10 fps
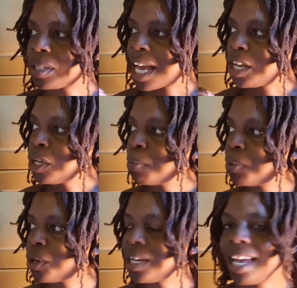can you
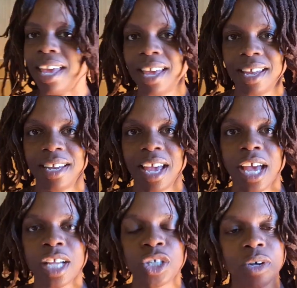put in
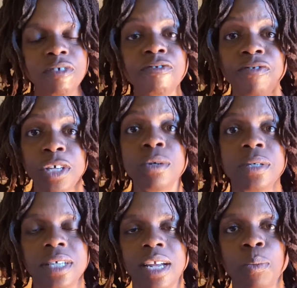to infuse
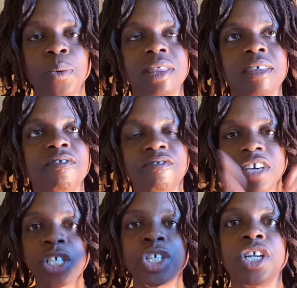it with the
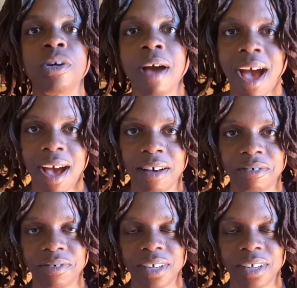vision you have?